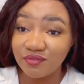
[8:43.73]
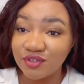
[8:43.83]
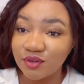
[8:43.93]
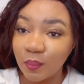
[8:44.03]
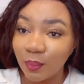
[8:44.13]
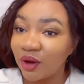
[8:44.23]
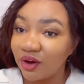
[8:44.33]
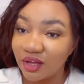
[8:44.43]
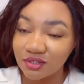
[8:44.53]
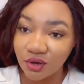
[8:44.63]
If it's your
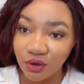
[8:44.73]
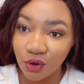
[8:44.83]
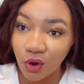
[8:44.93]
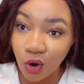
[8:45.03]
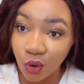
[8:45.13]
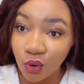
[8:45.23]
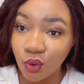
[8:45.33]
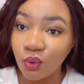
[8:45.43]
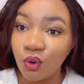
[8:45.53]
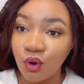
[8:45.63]
parents or your
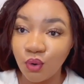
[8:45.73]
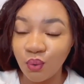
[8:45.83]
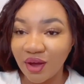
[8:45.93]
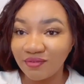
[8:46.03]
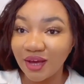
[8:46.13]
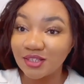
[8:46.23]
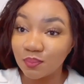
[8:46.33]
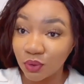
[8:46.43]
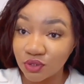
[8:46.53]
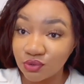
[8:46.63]
uncle or whoever is
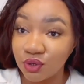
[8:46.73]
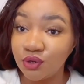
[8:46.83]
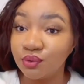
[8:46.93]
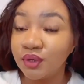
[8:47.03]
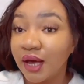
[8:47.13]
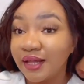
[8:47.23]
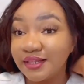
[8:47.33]
sponsoring you,